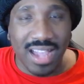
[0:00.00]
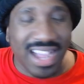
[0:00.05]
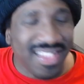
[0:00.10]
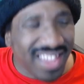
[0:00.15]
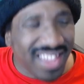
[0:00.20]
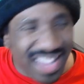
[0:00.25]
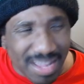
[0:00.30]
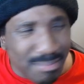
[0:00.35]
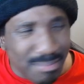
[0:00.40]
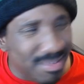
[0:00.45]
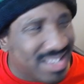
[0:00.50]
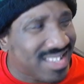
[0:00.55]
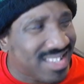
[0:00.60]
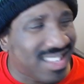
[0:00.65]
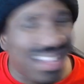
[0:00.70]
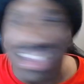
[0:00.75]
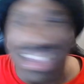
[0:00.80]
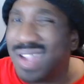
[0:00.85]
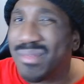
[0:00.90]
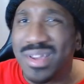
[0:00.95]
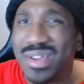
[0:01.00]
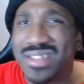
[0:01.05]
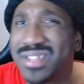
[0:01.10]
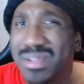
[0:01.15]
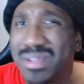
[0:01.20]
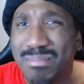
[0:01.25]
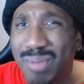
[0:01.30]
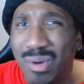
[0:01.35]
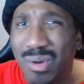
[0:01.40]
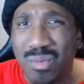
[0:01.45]
I think I missed the
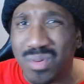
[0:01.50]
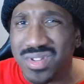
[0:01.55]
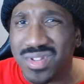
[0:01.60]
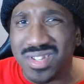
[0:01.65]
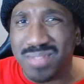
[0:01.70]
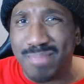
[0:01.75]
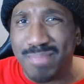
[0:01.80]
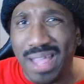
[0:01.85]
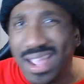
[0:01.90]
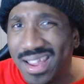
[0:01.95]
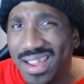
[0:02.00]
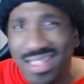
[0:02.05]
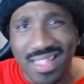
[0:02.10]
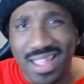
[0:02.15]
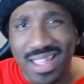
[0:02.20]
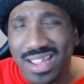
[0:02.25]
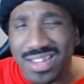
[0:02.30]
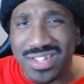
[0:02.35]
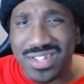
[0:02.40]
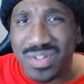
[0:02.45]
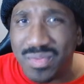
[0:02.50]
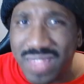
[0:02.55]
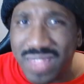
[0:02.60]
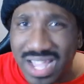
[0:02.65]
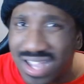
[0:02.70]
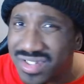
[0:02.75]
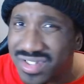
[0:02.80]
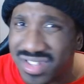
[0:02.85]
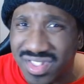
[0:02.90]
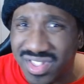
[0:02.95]
iRacing boat, which is back in like
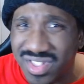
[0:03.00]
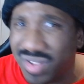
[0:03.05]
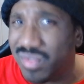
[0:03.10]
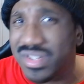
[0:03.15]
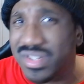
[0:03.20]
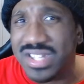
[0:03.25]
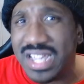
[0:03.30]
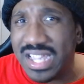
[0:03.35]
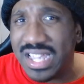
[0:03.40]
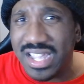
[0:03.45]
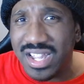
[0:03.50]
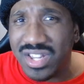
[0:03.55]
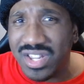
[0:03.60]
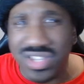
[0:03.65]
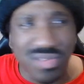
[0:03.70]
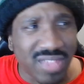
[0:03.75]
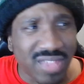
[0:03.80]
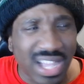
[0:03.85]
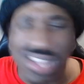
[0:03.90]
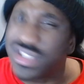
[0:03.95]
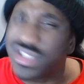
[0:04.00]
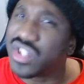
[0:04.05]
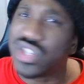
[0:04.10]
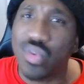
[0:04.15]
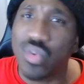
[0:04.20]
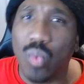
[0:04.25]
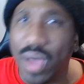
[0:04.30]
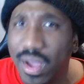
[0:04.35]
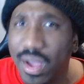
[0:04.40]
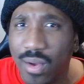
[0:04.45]
2013,
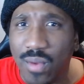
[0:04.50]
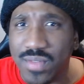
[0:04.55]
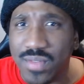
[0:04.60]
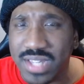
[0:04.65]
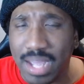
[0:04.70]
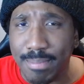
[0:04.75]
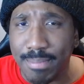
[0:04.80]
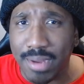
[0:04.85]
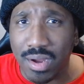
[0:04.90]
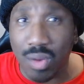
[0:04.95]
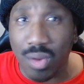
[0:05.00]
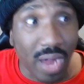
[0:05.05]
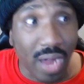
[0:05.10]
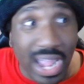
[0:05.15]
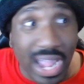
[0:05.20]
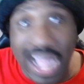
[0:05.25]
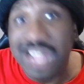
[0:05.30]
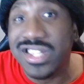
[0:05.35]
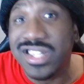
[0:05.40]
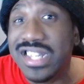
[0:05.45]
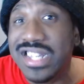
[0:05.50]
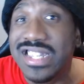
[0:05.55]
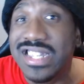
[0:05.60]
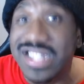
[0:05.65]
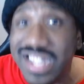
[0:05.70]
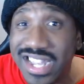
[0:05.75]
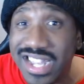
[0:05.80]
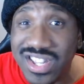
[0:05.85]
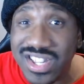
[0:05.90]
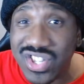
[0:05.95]
2012 type era, where I actually
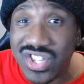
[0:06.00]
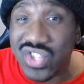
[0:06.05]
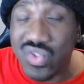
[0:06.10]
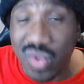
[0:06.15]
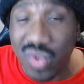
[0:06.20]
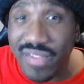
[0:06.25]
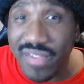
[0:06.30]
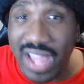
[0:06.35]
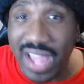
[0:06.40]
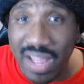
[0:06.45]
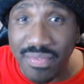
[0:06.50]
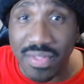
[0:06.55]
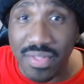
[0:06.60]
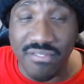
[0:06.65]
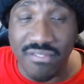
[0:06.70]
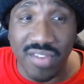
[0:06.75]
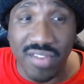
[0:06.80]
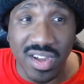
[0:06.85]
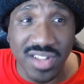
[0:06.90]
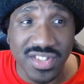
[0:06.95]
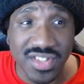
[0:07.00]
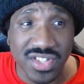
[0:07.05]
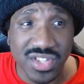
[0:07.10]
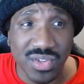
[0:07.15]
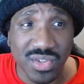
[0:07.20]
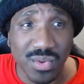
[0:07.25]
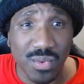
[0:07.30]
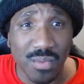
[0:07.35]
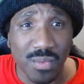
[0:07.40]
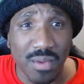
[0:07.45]
did sort of have the funds
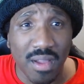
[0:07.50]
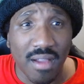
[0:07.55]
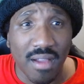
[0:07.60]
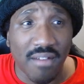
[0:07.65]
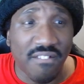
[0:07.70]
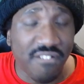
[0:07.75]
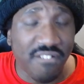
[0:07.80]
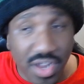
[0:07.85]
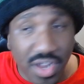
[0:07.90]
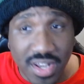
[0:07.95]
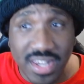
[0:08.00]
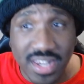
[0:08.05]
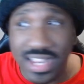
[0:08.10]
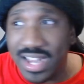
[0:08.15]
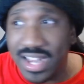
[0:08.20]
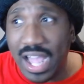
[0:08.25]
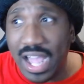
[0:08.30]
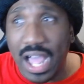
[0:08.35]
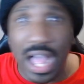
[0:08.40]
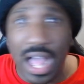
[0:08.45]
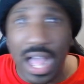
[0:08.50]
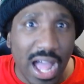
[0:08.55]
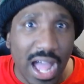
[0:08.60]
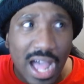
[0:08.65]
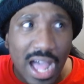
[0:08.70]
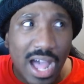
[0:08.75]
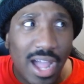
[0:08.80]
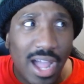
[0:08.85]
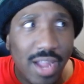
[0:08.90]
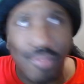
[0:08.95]
to fund an
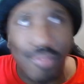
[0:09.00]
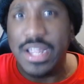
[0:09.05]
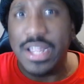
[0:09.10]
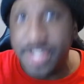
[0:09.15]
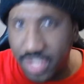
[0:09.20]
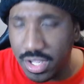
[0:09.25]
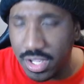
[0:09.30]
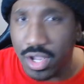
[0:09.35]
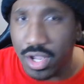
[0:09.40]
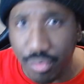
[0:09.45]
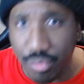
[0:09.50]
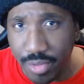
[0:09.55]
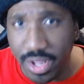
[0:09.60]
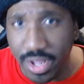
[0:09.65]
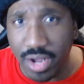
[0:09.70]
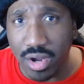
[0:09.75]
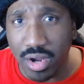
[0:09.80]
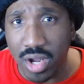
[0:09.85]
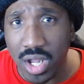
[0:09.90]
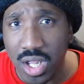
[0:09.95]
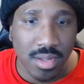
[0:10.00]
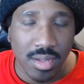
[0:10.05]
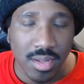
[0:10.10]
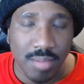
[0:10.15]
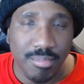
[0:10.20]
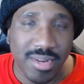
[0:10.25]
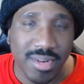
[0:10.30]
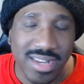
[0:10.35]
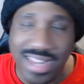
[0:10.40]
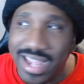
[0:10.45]
iRacing career.
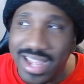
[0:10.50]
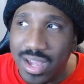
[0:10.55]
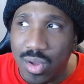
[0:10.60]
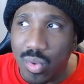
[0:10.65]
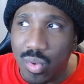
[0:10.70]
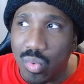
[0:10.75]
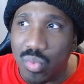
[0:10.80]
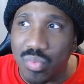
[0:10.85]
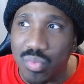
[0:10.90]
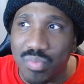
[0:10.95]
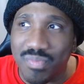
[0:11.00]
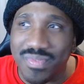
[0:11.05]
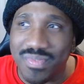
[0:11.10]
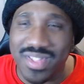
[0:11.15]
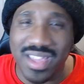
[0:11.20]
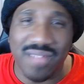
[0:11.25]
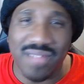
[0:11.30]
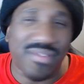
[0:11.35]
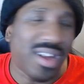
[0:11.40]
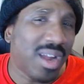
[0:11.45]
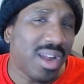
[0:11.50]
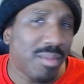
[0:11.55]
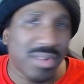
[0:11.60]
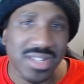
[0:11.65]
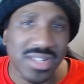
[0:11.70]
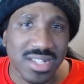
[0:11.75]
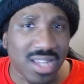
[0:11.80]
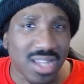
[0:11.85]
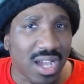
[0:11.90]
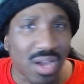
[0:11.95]
But now the
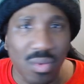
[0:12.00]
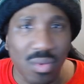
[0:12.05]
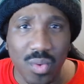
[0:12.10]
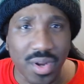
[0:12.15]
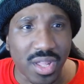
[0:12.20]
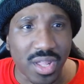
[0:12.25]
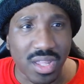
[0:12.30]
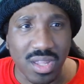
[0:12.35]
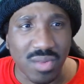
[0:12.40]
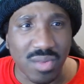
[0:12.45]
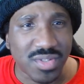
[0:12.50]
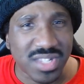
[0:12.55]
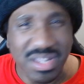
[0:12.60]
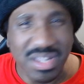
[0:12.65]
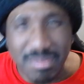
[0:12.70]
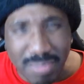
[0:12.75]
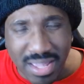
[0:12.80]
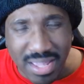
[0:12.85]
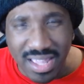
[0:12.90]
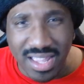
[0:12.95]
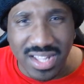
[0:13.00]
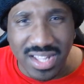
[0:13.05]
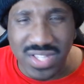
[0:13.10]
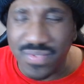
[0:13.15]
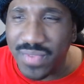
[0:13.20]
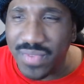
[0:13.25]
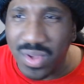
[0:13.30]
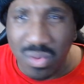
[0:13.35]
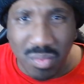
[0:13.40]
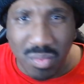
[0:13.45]
environment's not what it used to be.
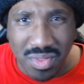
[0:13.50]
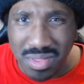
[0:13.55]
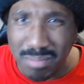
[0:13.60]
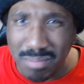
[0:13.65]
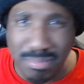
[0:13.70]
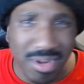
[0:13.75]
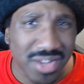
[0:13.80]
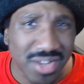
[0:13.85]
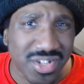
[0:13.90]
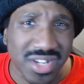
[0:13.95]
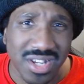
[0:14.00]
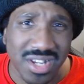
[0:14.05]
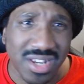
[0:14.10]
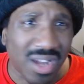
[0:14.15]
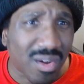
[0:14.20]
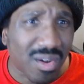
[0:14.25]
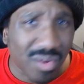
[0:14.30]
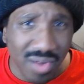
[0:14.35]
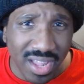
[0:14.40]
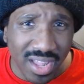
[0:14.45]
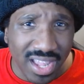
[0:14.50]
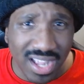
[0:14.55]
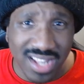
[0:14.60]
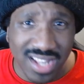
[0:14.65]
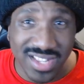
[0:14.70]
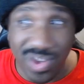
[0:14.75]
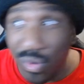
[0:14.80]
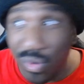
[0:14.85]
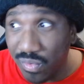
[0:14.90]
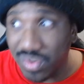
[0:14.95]
It's filled with a bunch of
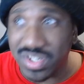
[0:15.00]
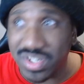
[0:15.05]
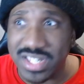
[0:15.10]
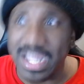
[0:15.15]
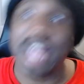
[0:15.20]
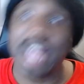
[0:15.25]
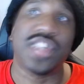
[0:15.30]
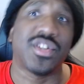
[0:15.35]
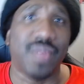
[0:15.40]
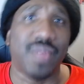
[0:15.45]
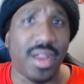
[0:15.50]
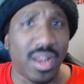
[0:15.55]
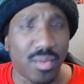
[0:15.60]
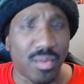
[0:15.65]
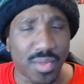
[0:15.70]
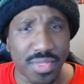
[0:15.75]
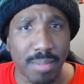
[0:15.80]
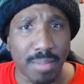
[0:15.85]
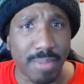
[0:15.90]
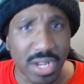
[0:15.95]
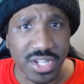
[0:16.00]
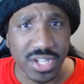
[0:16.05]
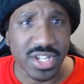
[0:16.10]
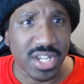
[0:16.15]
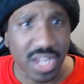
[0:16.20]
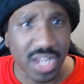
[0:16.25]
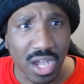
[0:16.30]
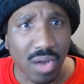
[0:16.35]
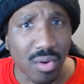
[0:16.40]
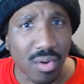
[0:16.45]
knuckleheads, oversaturated with a
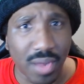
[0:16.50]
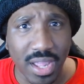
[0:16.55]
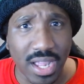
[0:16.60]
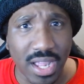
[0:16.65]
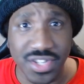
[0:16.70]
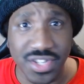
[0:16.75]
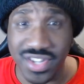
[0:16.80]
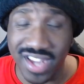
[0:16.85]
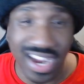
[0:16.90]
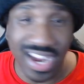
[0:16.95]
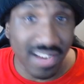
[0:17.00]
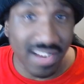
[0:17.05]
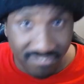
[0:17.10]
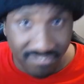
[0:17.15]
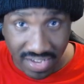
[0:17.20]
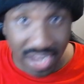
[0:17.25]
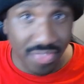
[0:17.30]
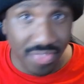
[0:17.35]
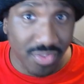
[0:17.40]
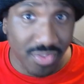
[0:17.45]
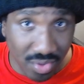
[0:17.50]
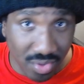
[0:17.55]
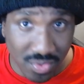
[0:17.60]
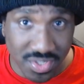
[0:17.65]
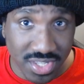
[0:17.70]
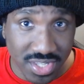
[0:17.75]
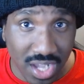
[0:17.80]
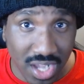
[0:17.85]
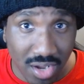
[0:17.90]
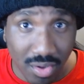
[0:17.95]
bunch of knuckleheads. You got to fight through
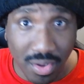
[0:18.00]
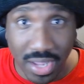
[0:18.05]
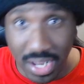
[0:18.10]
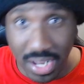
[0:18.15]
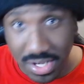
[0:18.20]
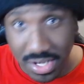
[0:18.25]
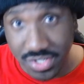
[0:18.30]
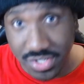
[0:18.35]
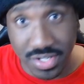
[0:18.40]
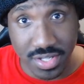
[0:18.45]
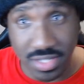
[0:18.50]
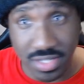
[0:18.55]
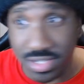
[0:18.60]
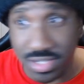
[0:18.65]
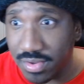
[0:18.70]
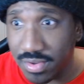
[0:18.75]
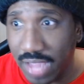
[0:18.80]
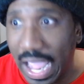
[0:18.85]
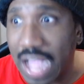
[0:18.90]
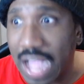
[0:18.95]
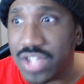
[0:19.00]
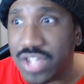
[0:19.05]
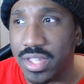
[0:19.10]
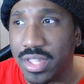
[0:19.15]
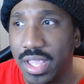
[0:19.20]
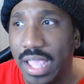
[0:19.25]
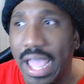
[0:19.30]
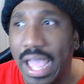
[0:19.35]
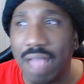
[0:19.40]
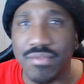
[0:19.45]
those knuckleheads to, to
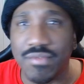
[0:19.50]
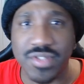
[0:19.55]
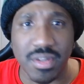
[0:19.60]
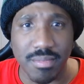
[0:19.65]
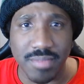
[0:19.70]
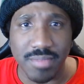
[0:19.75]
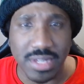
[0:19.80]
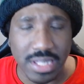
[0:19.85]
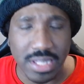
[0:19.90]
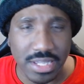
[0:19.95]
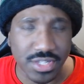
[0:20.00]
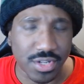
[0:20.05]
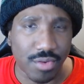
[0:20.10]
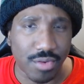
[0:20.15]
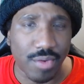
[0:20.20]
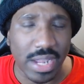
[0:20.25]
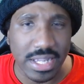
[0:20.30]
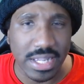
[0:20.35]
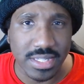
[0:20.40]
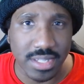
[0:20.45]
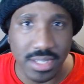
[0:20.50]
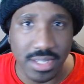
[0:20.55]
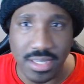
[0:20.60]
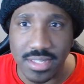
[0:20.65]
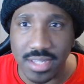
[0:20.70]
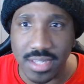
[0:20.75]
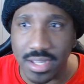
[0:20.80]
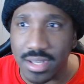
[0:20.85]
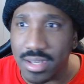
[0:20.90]
actually have some decent races.